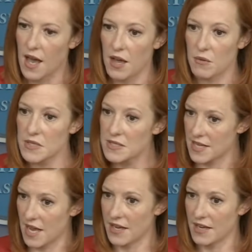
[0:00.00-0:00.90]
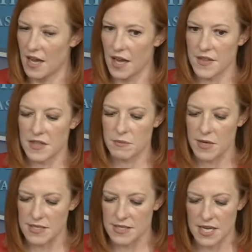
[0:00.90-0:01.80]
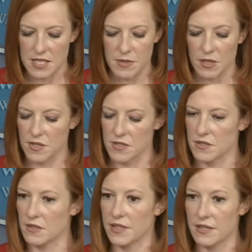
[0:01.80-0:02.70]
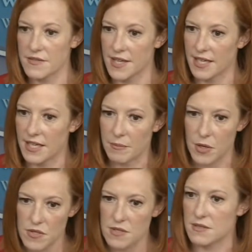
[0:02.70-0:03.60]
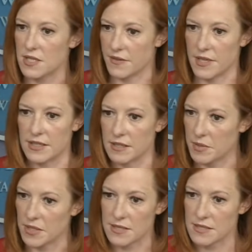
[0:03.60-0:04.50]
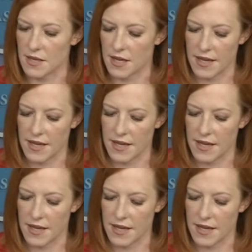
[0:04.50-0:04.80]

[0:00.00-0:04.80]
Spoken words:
I will say that the president has been crystal clear that he opposes defunding the police.